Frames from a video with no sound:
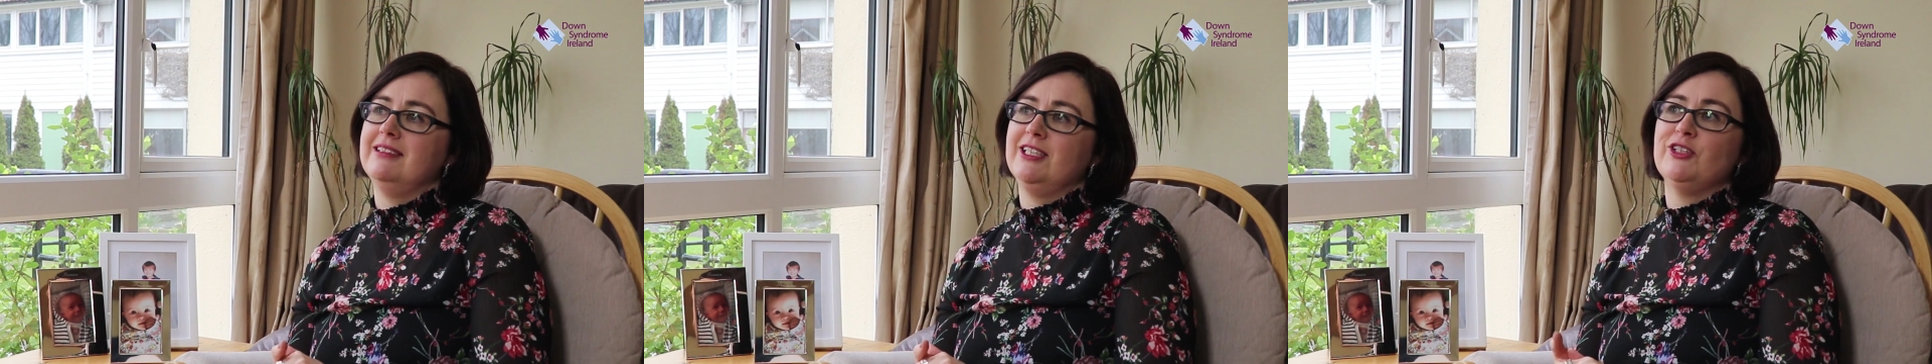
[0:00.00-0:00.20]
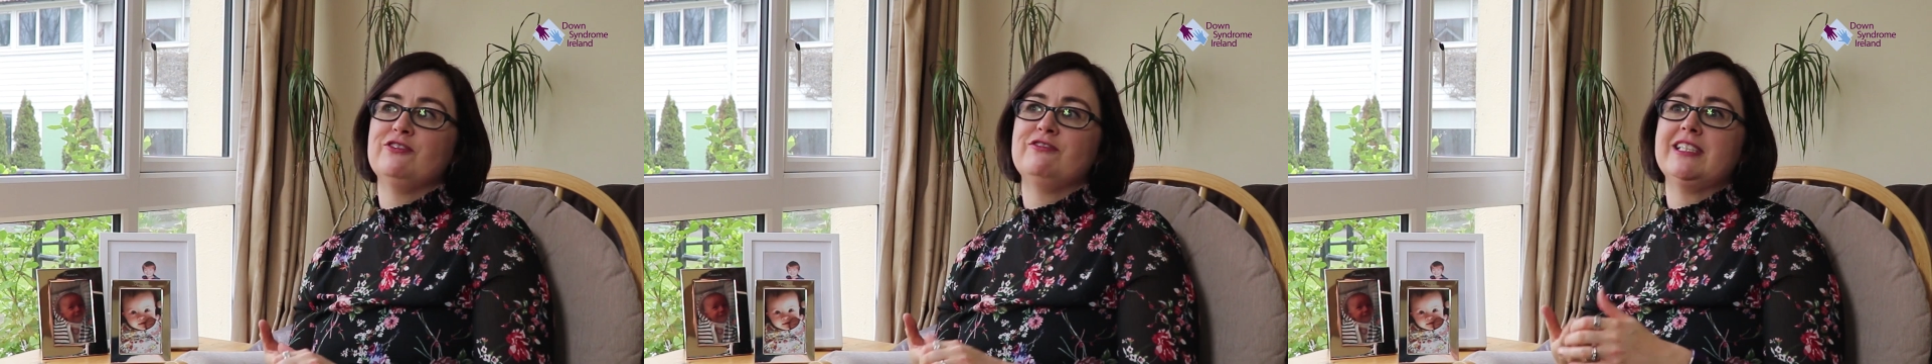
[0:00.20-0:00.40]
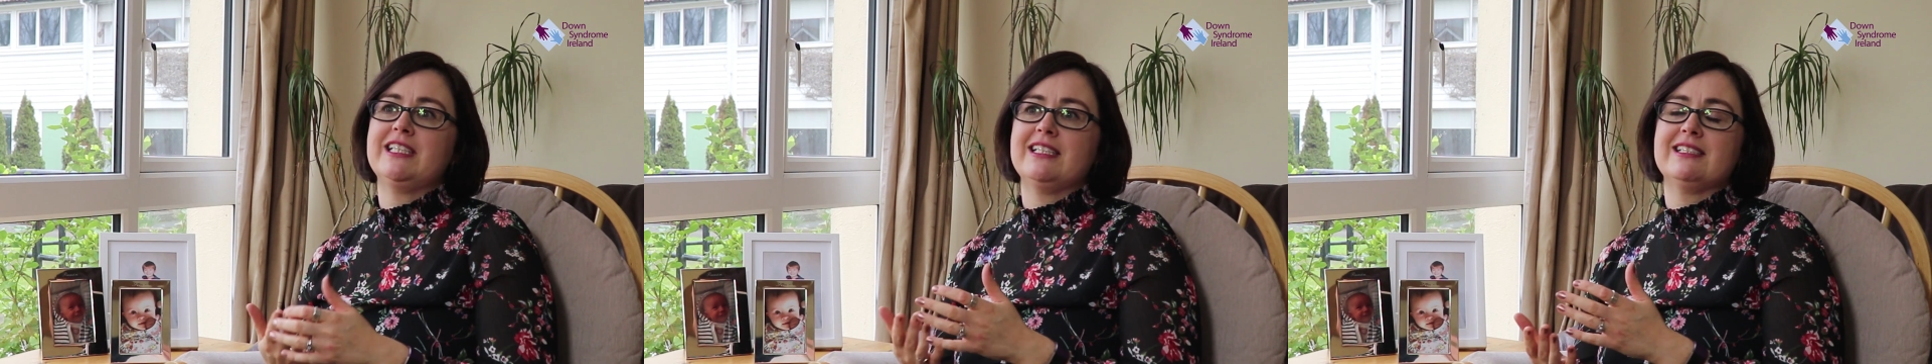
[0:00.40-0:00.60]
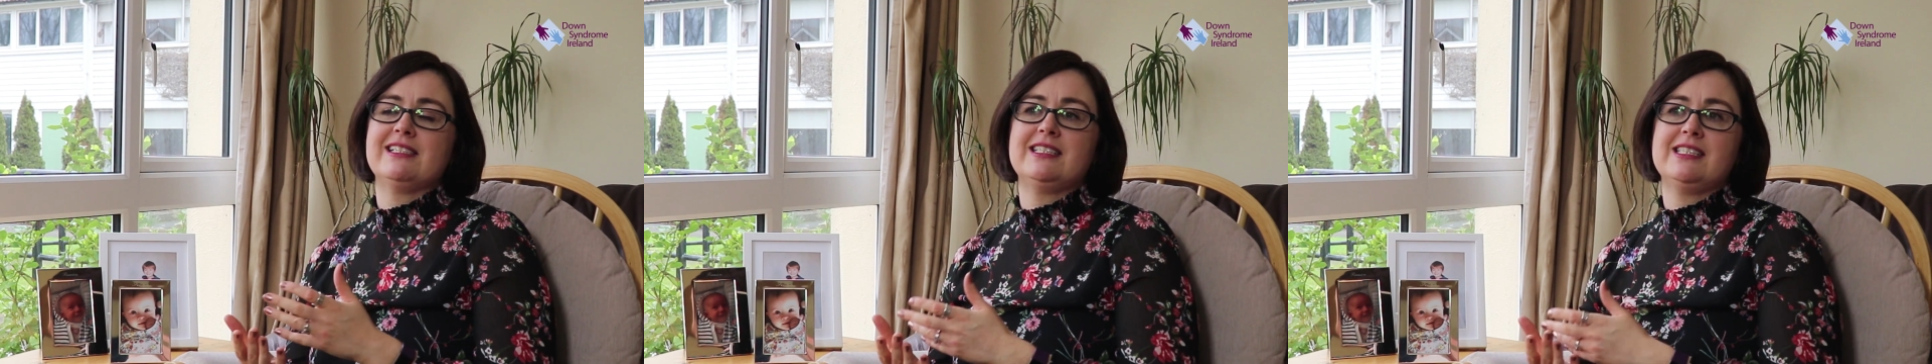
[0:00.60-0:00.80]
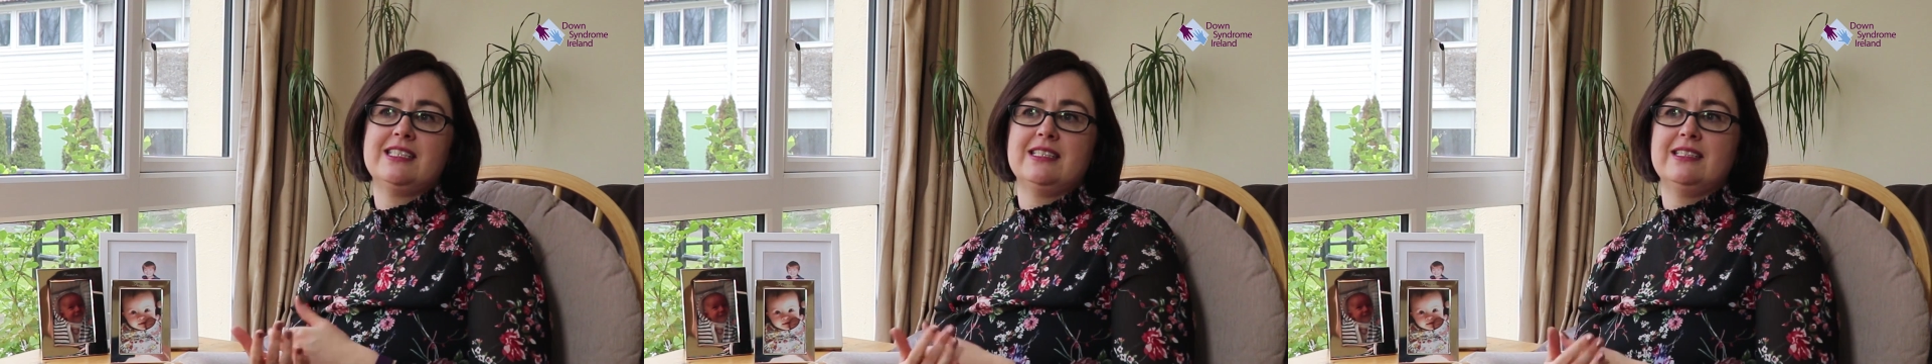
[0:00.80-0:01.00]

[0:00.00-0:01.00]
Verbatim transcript: loveliness